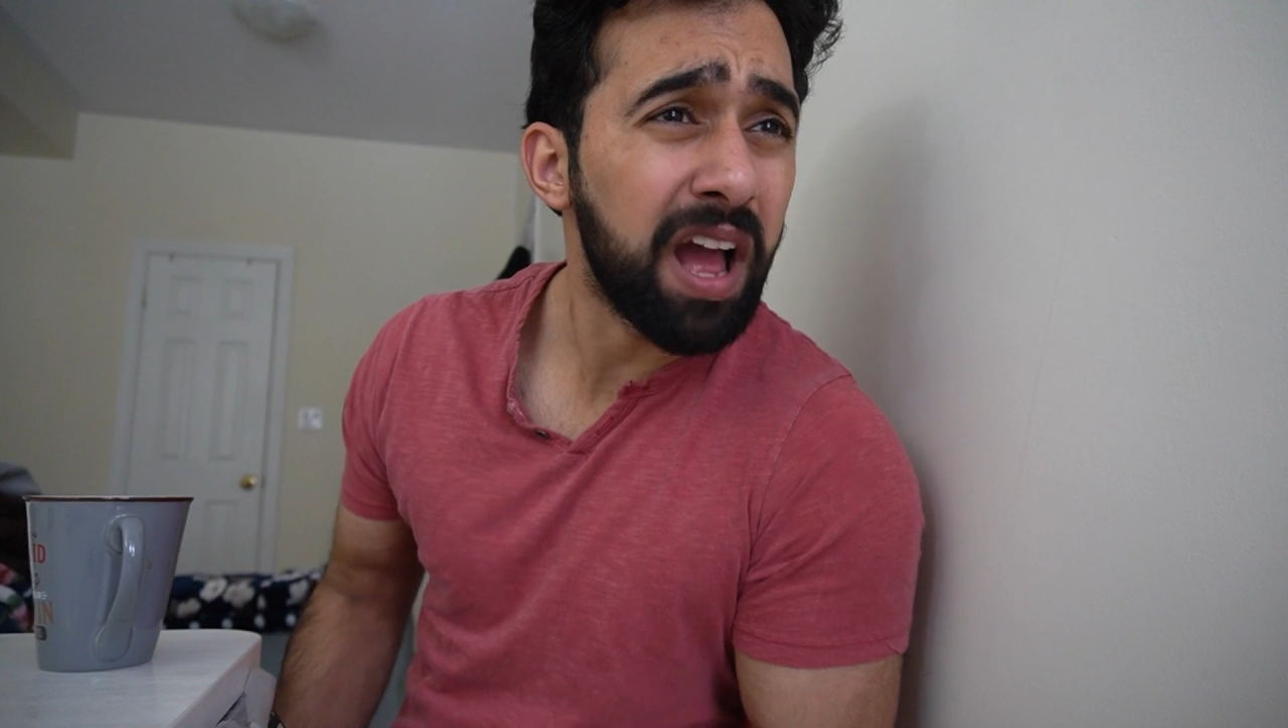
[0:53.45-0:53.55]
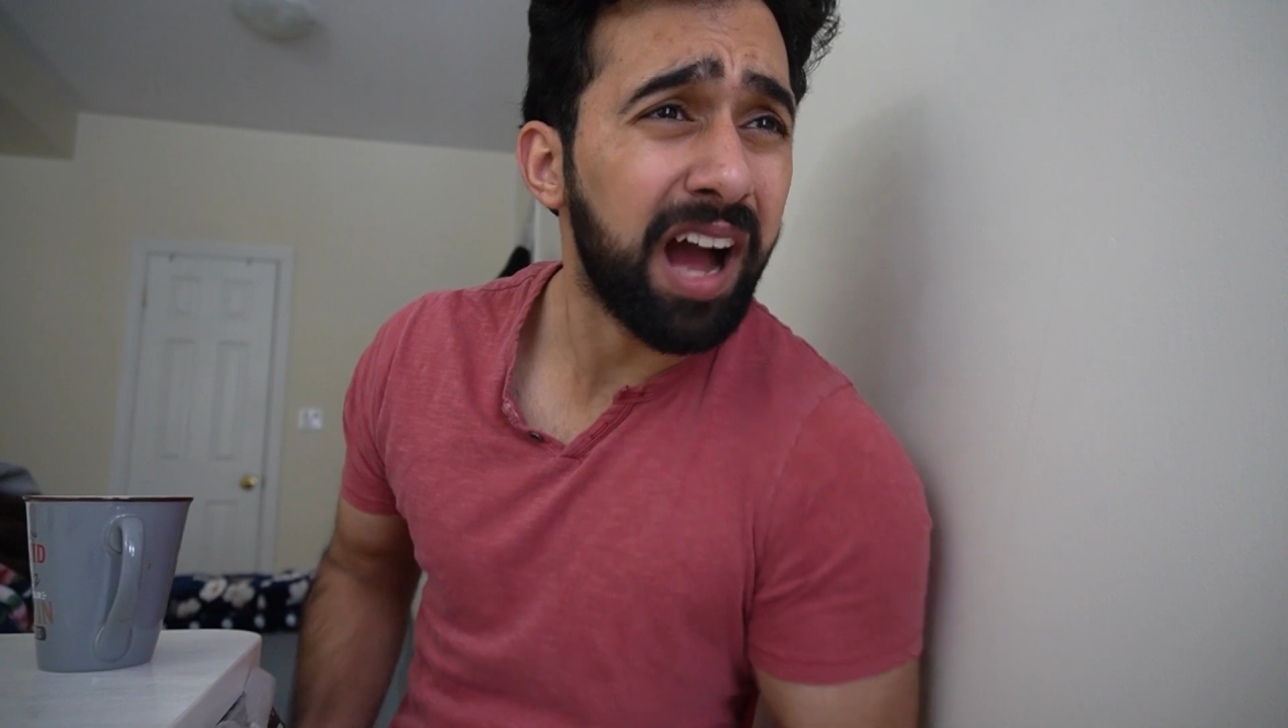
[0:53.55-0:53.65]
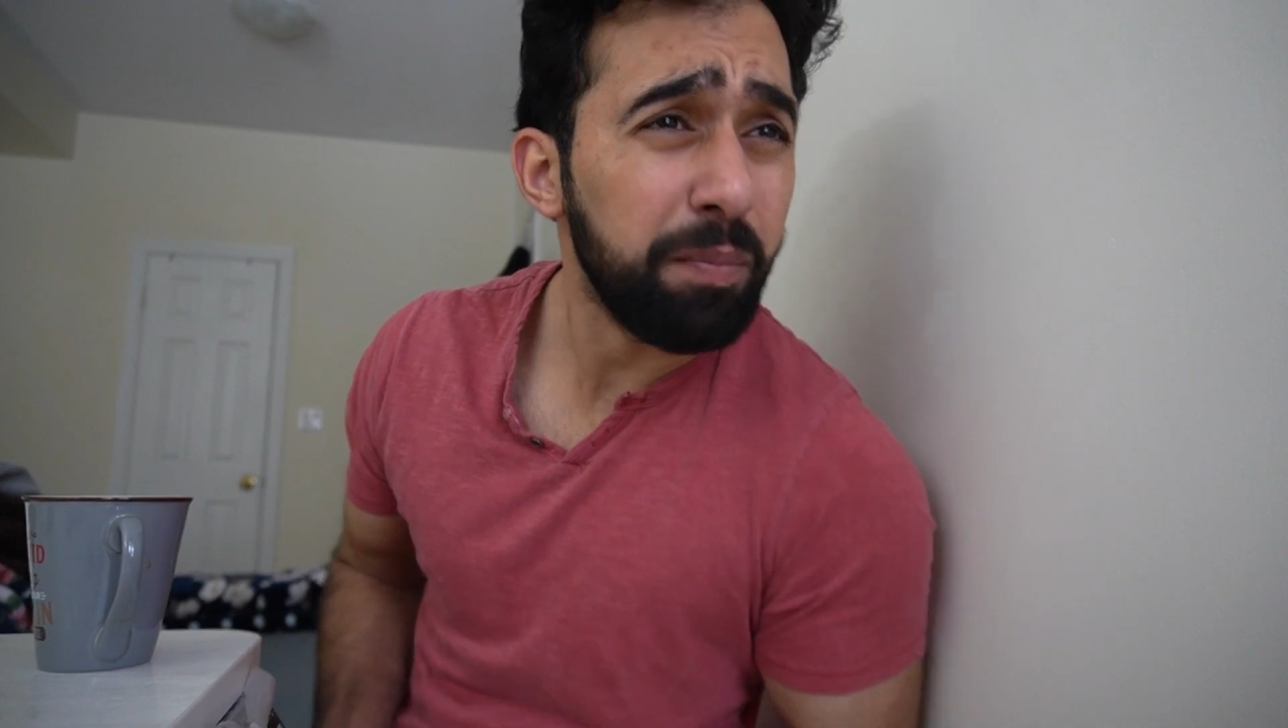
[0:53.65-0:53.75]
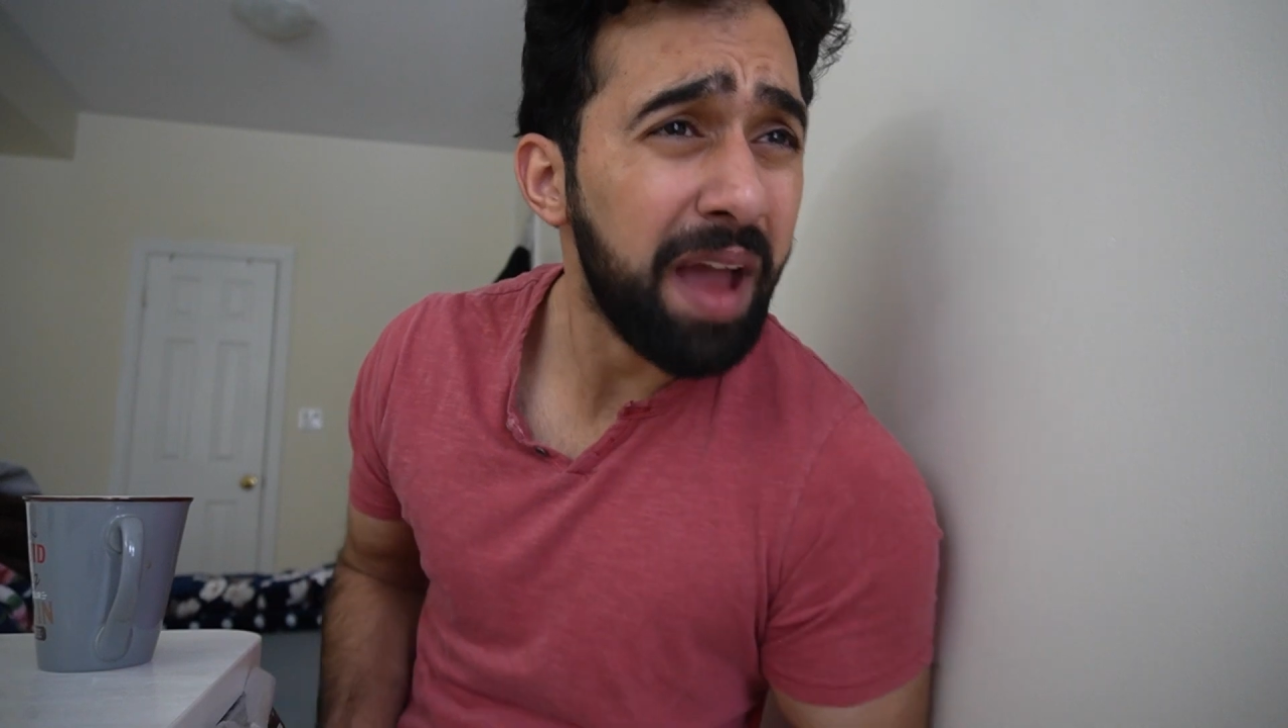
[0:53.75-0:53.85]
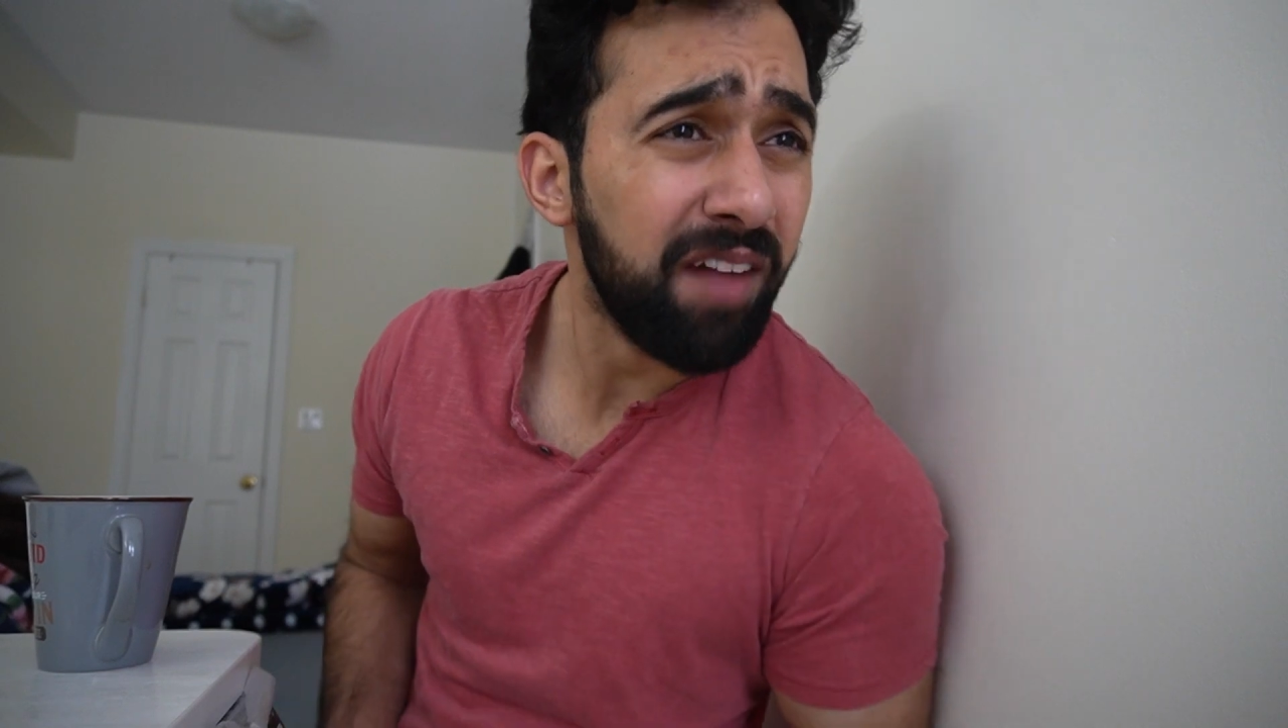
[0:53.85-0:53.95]

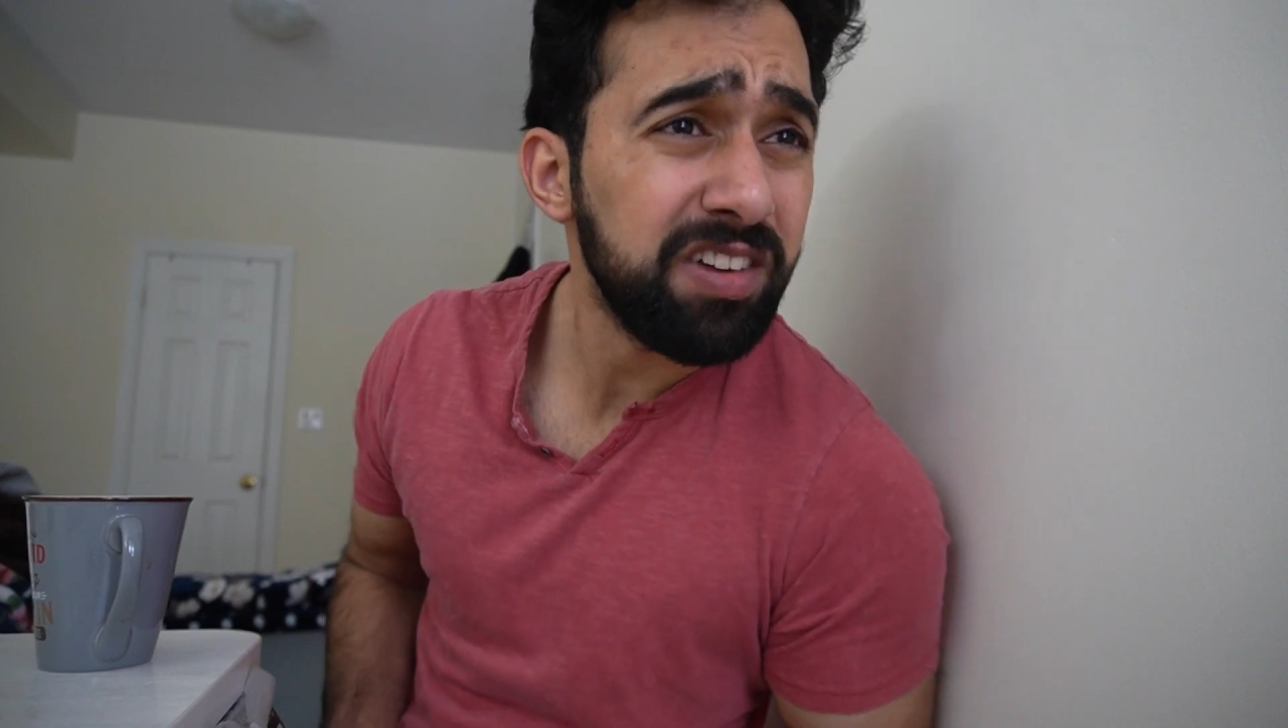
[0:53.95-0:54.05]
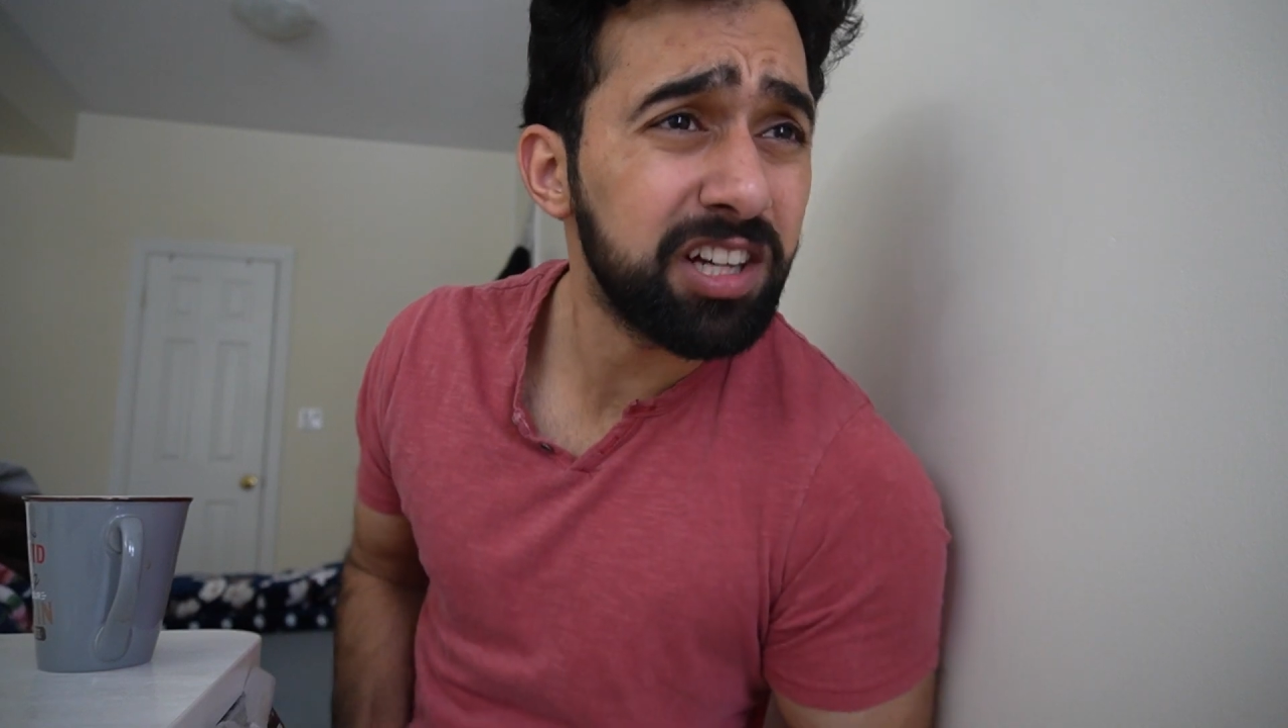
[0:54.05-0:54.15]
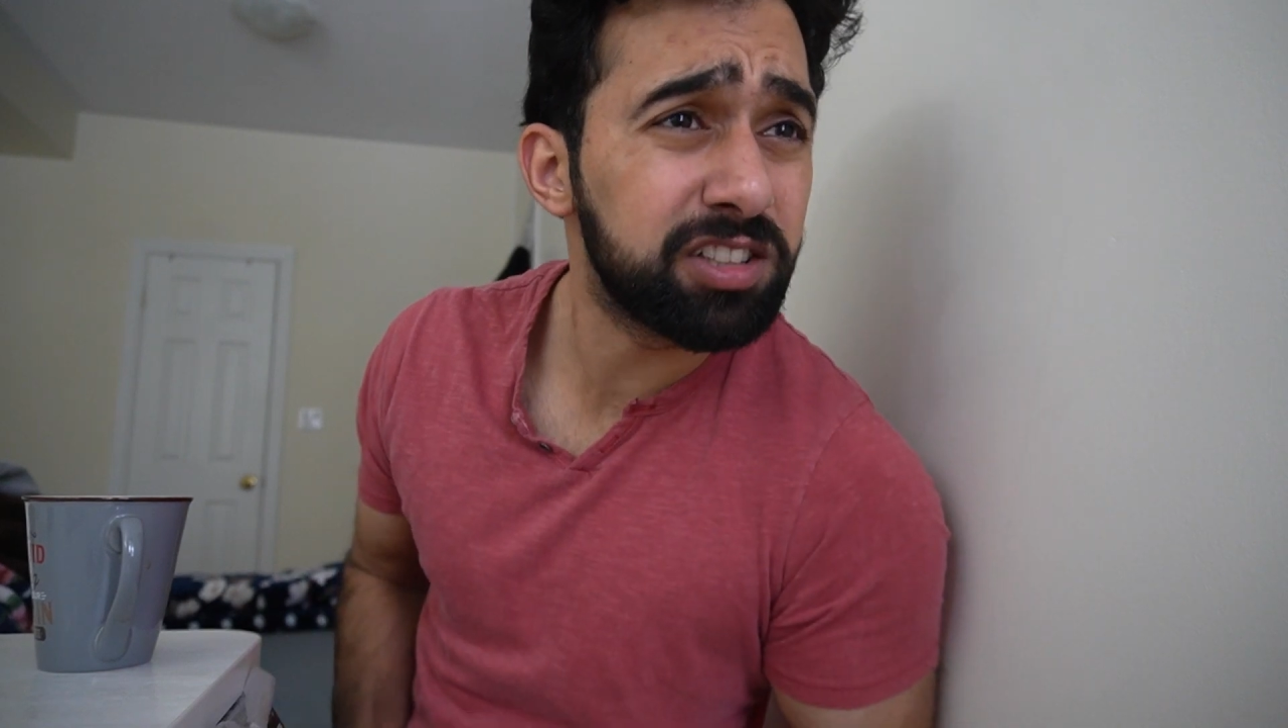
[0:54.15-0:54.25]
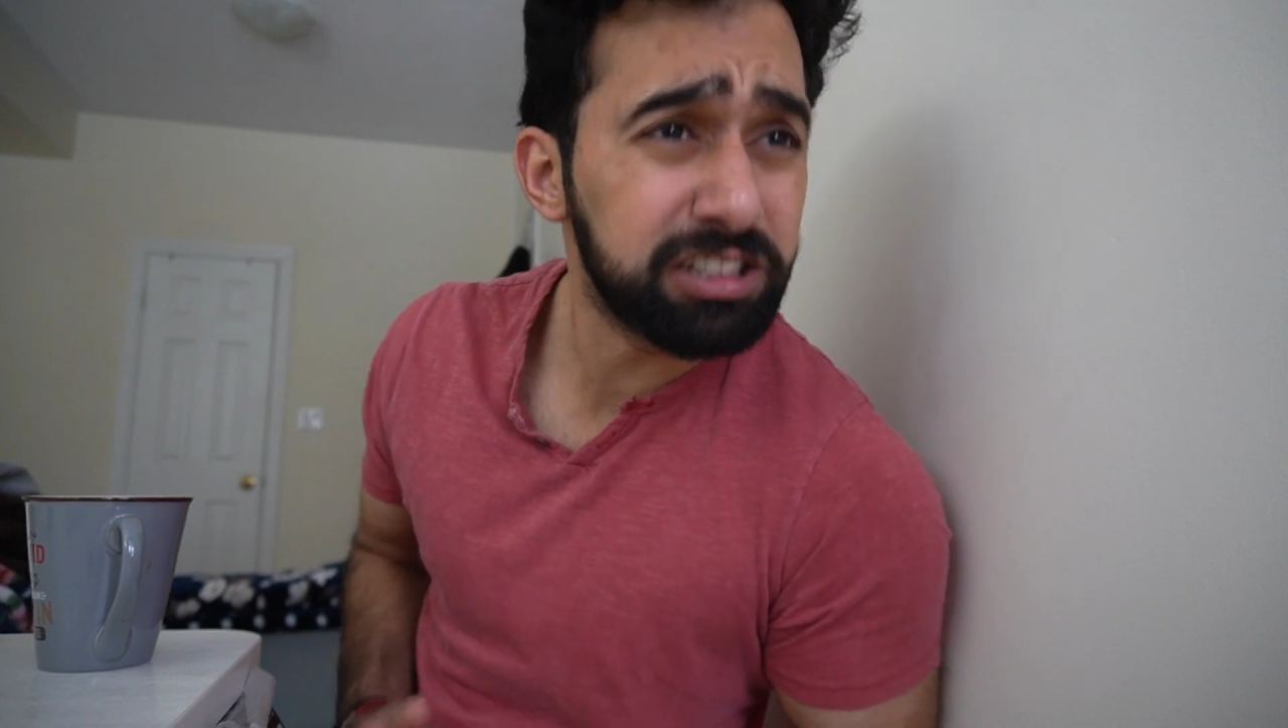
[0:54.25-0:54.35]
I'm having a